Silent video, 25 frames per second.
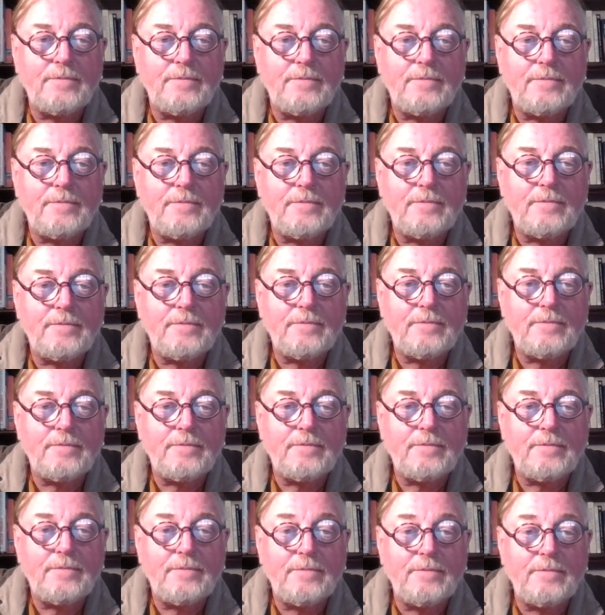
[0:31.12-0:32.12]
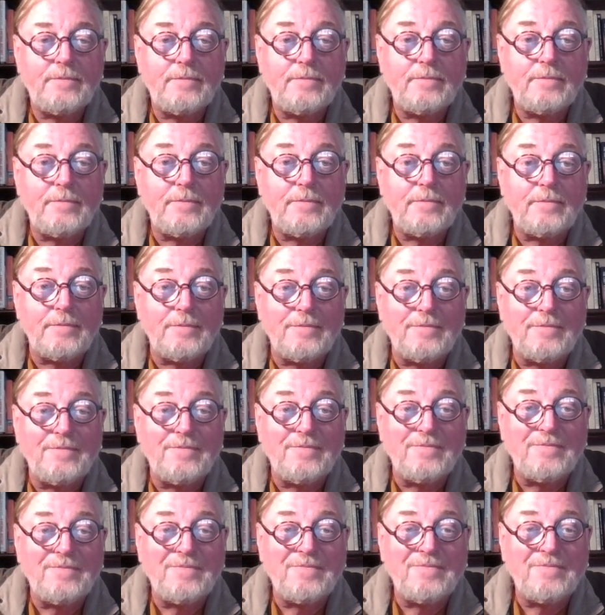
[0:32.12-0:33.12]

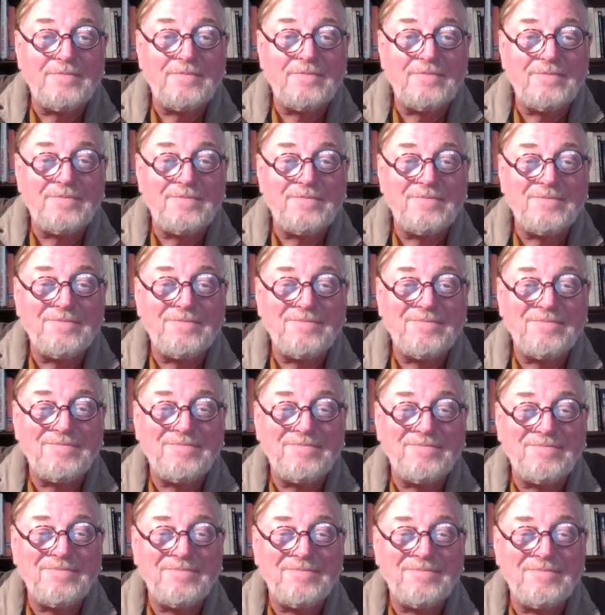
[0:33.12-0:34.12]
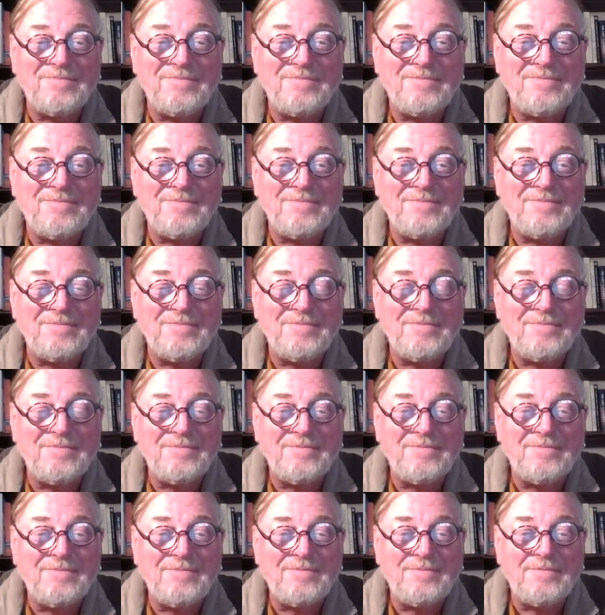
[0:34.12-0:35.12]

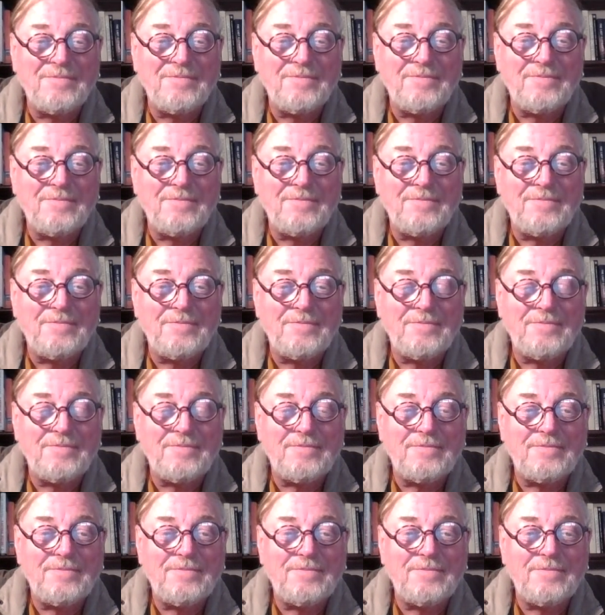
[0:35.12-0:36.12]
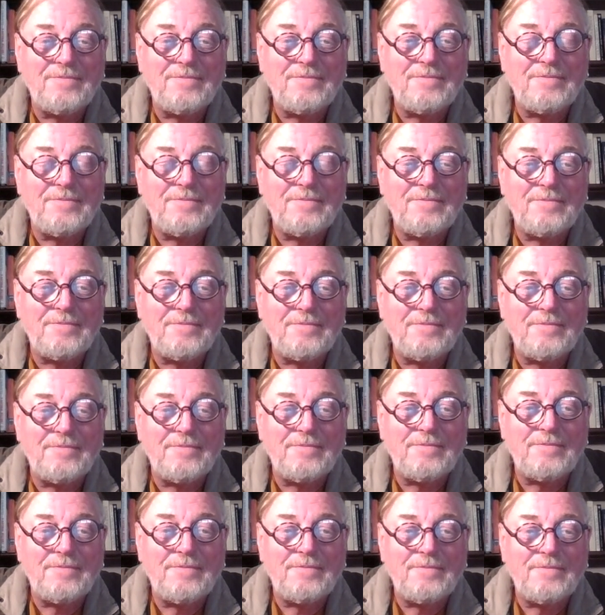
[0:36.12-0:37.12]

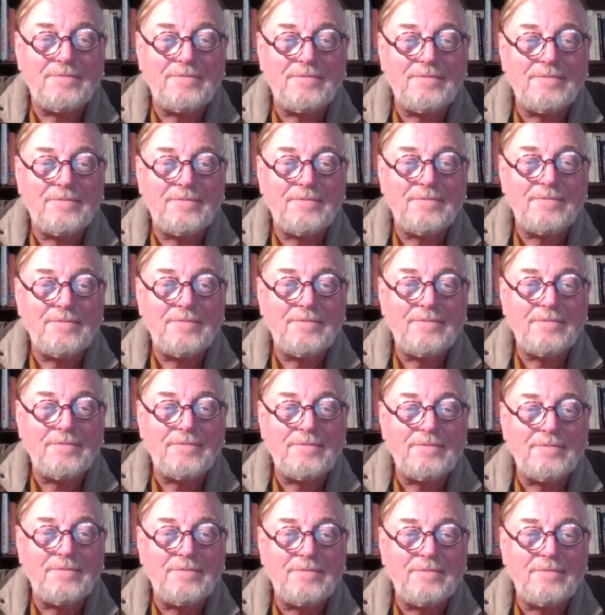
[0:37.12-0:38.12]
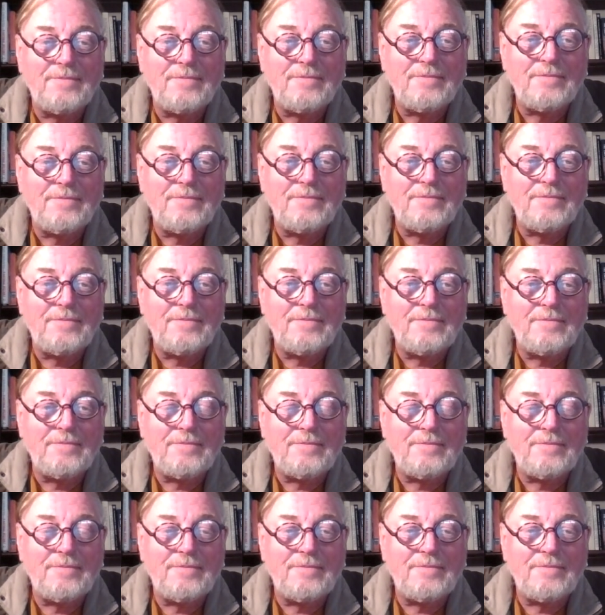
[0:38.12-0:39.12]
This person isn't speaking.